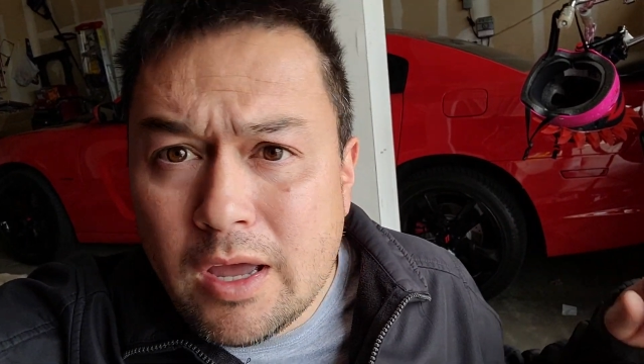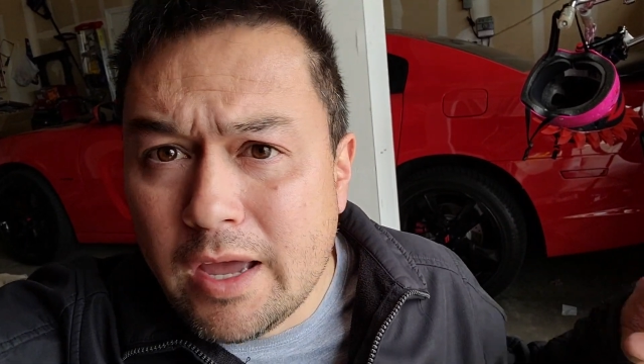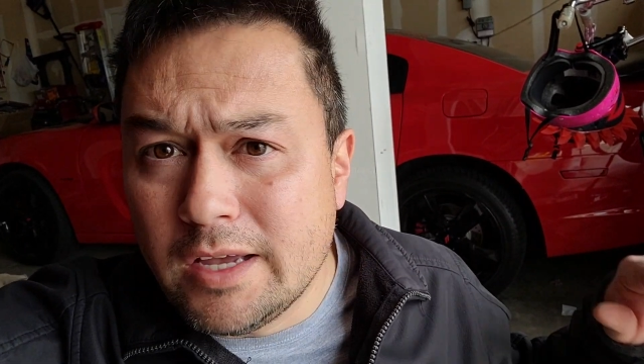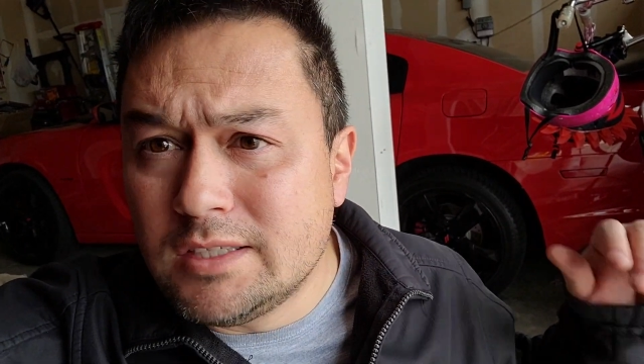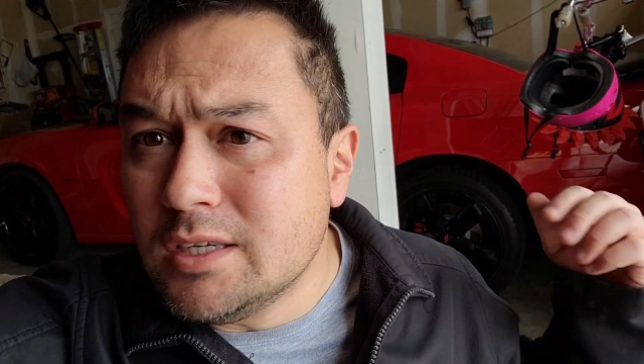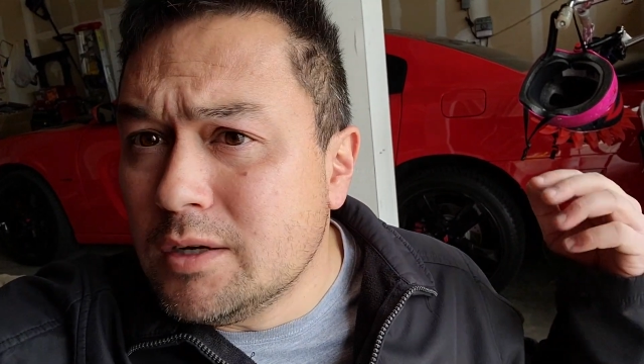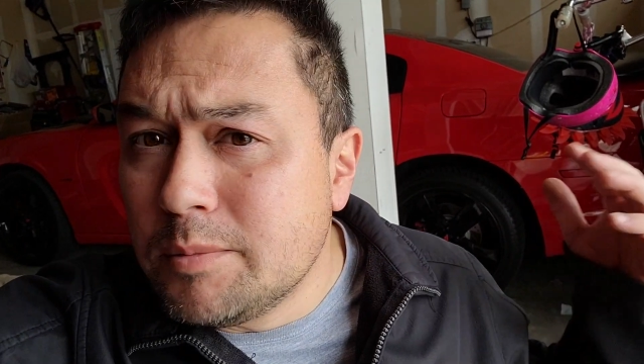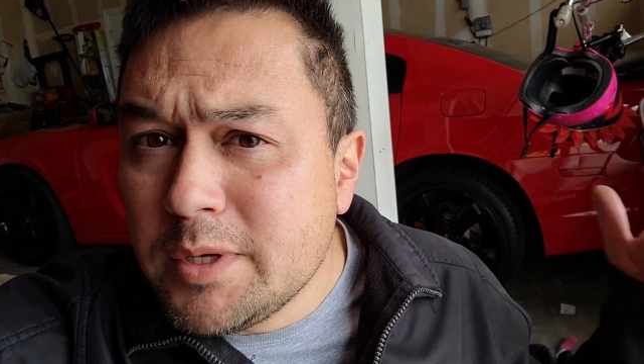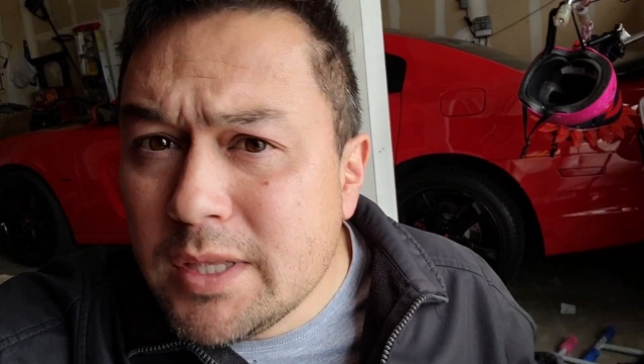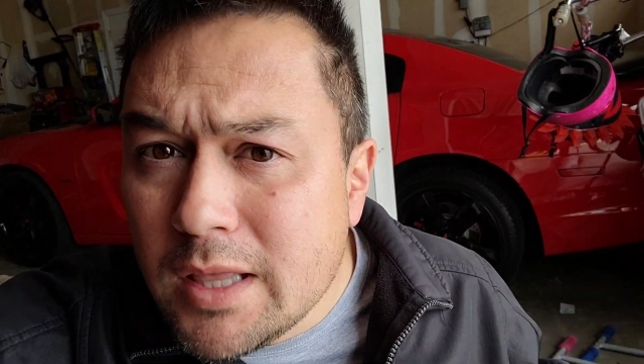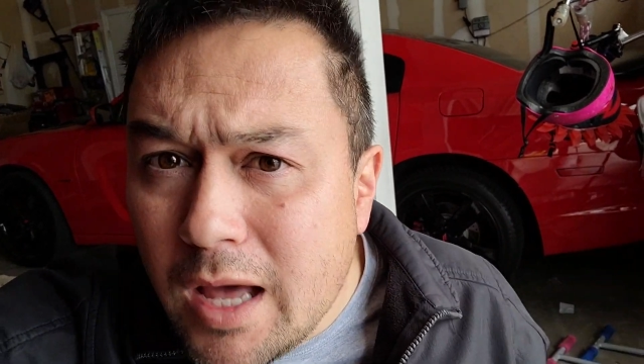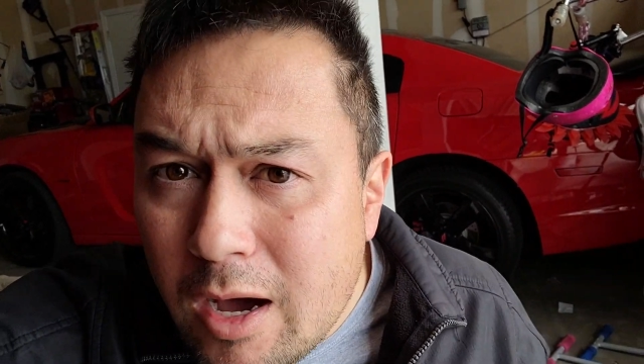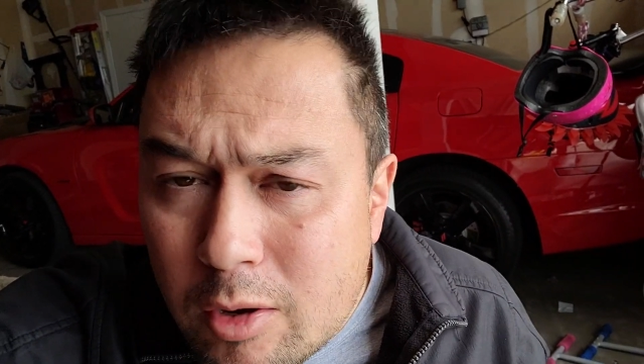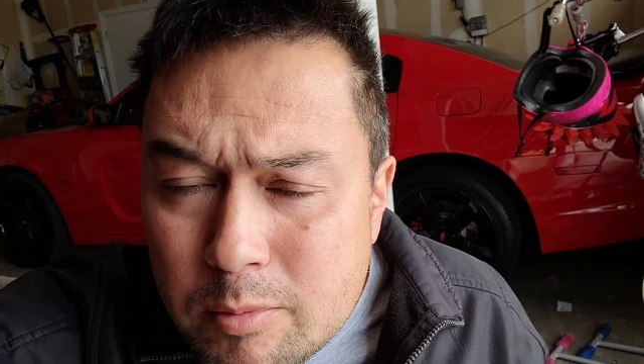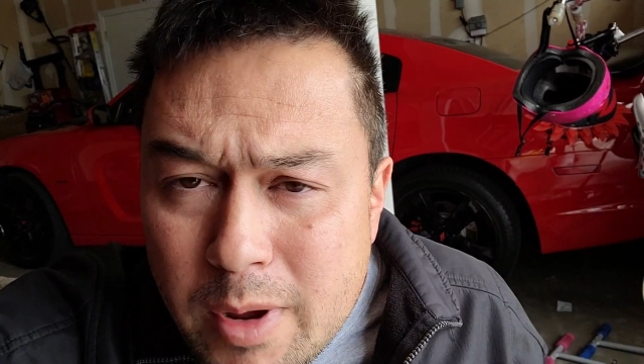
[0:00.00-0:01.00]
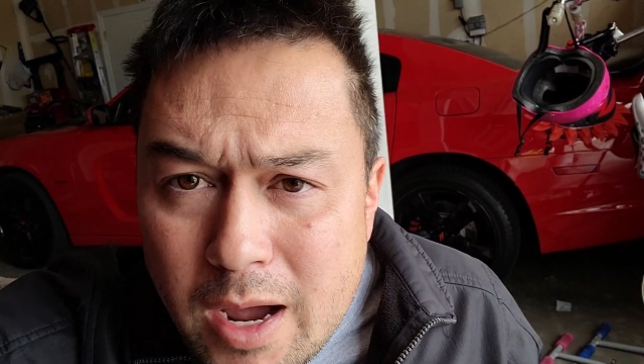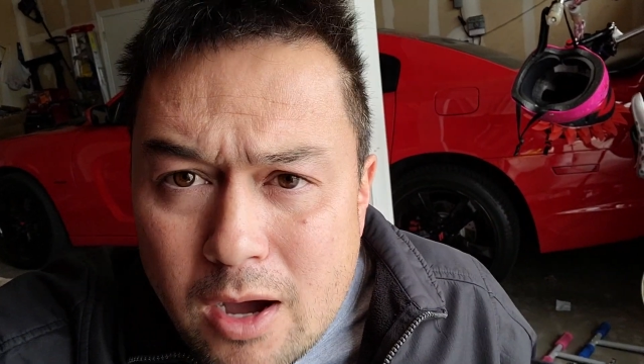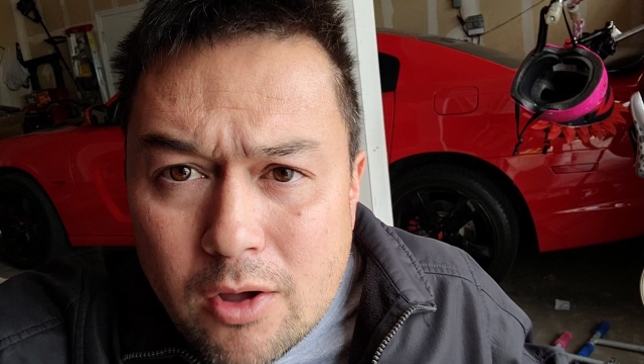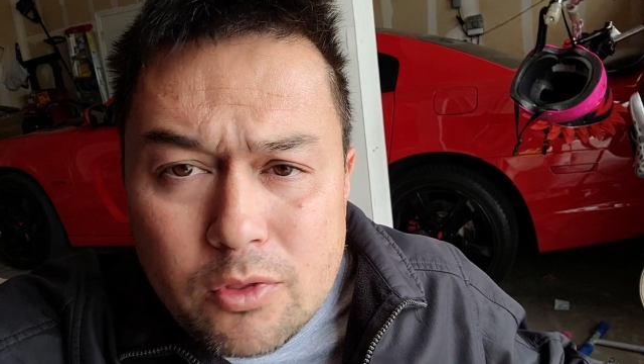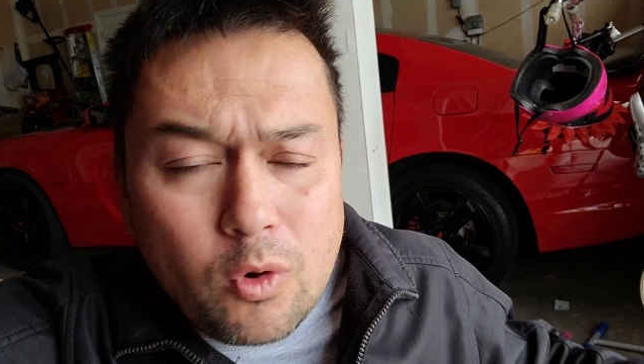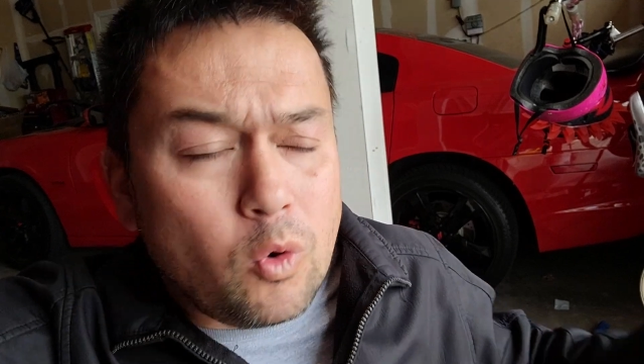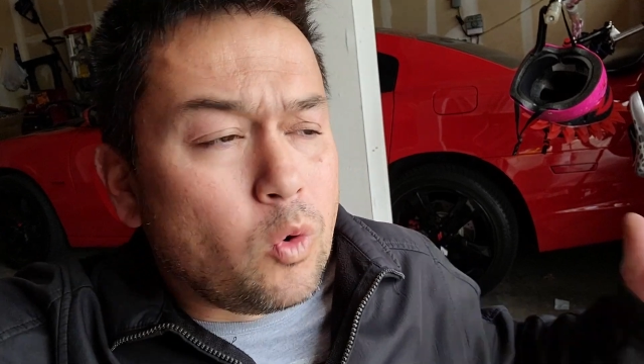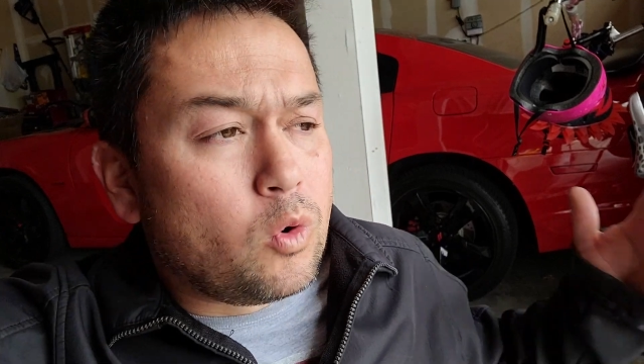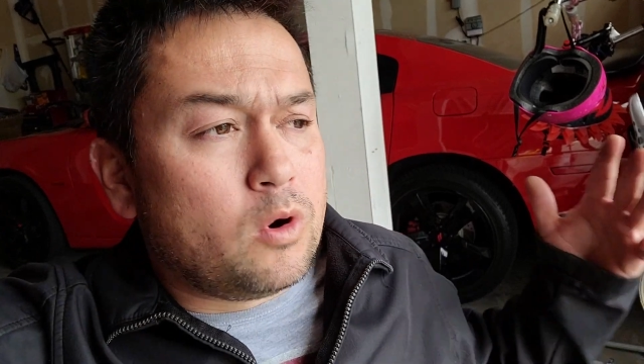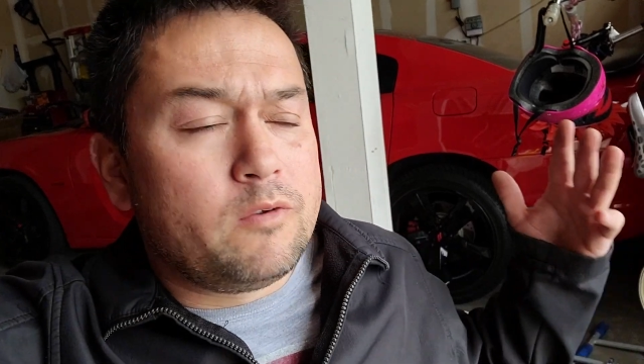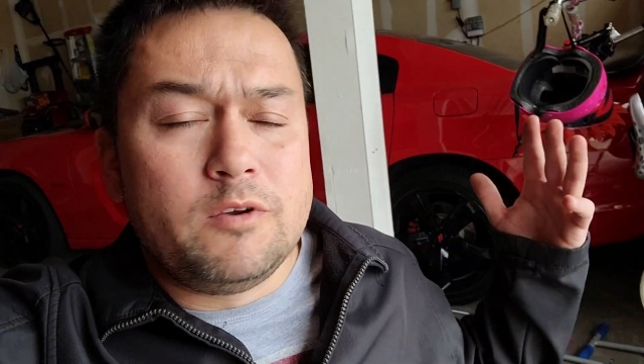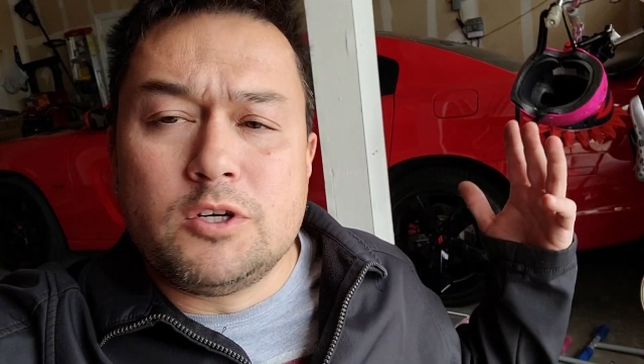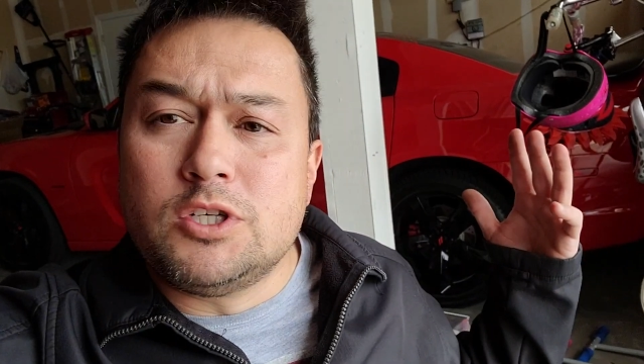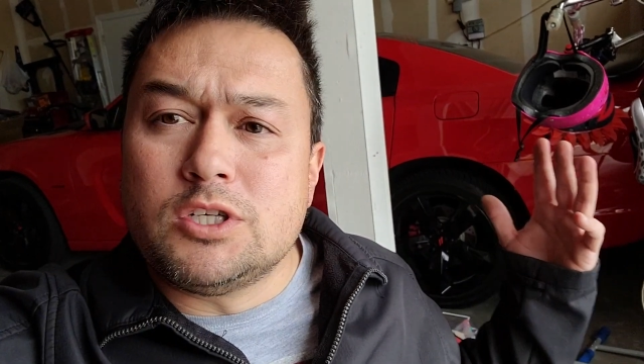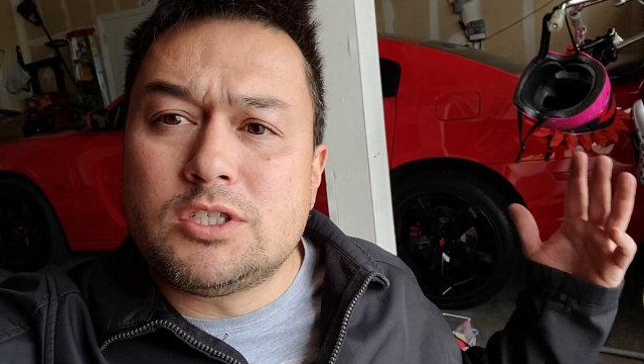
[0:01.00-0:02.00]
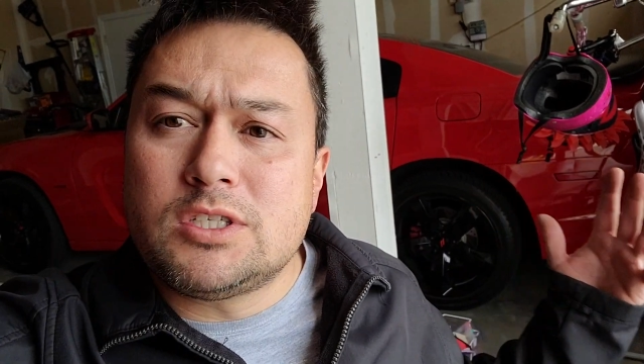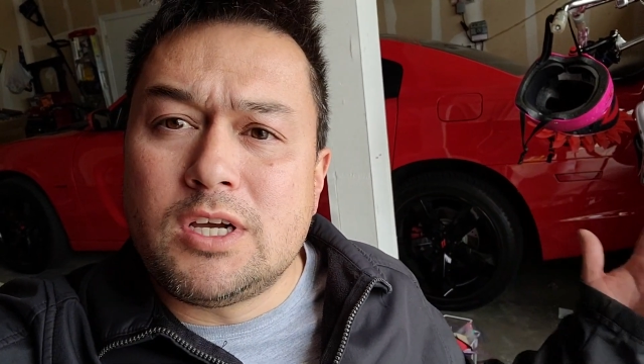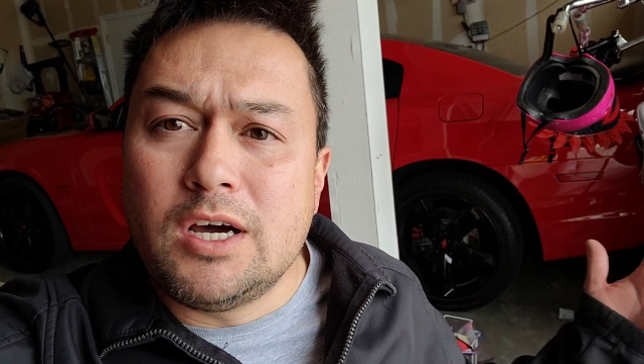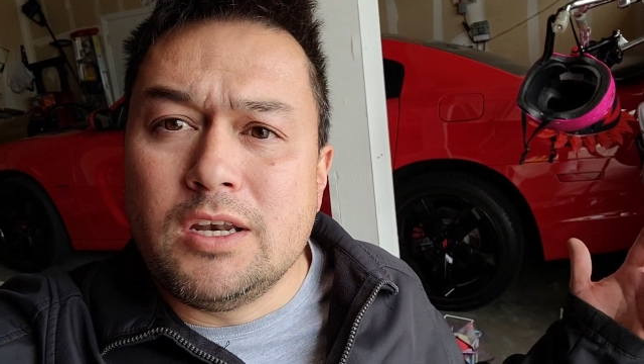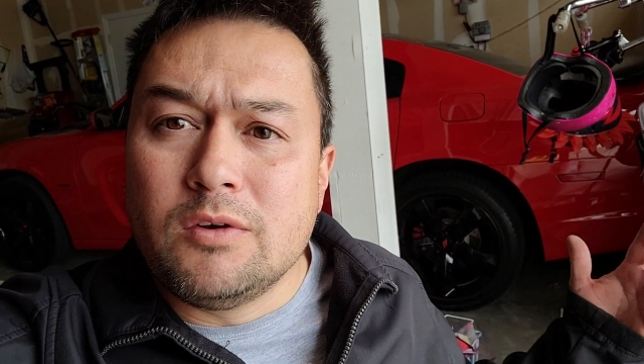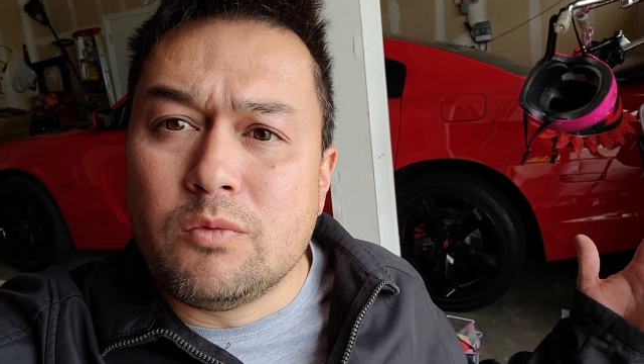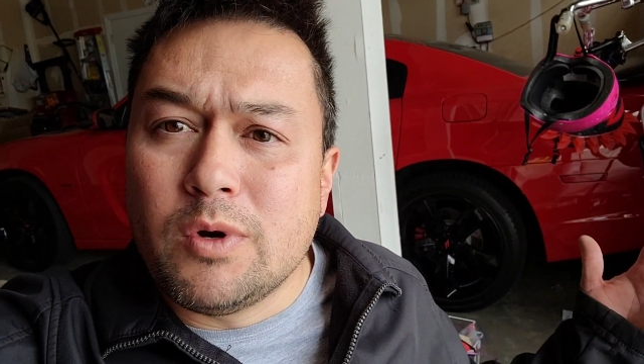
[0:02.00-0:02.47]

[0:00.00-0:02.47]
SLP Loudmouth, or if you're just cutting